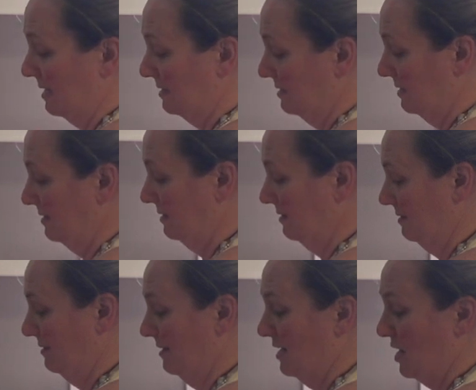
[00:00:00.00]
And
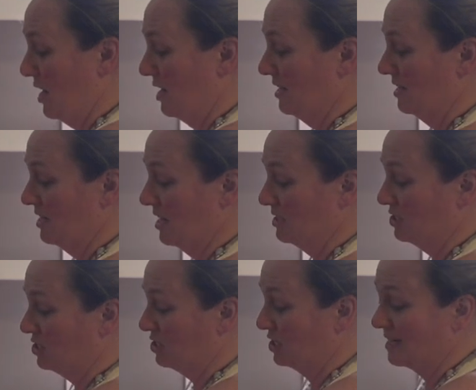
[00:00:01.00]
you
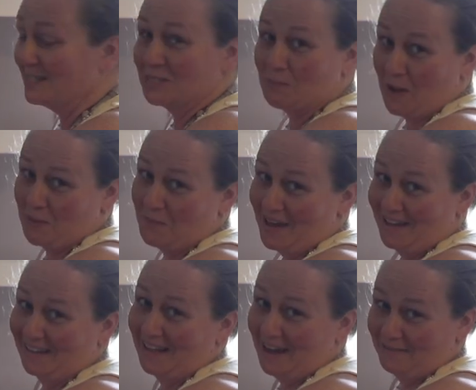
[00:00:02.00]
just might make
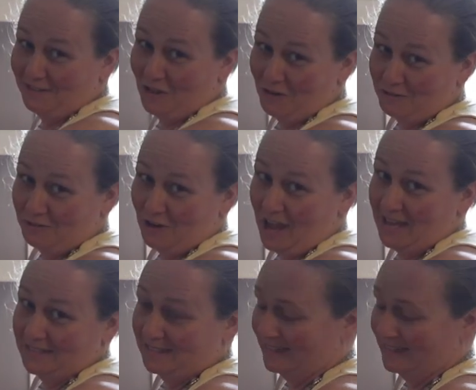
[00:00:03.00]
a lifelong friend